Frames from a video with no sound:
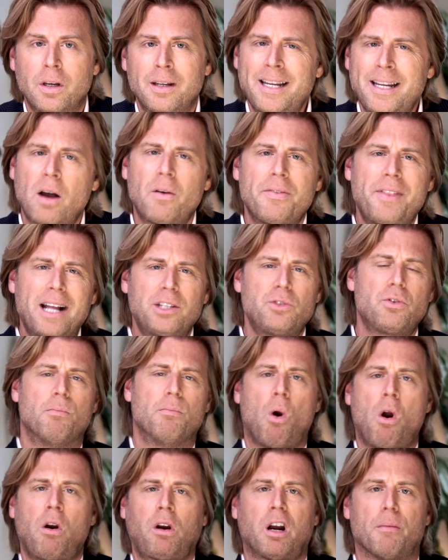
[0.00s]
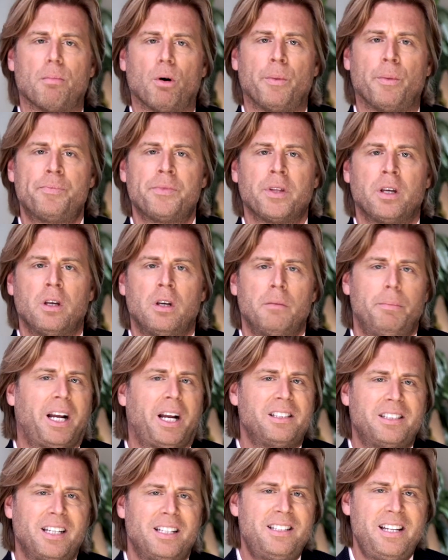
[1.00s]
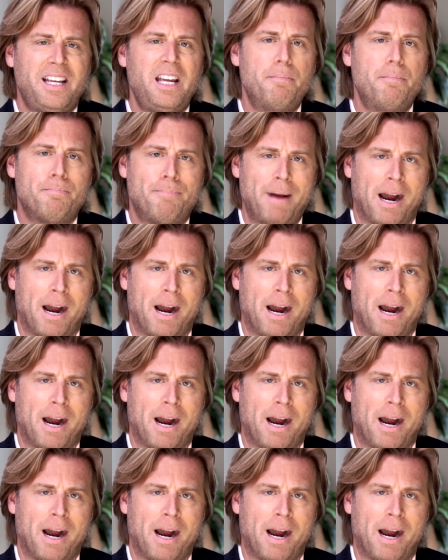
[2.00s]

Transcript: Now, that's remarkable, because a deep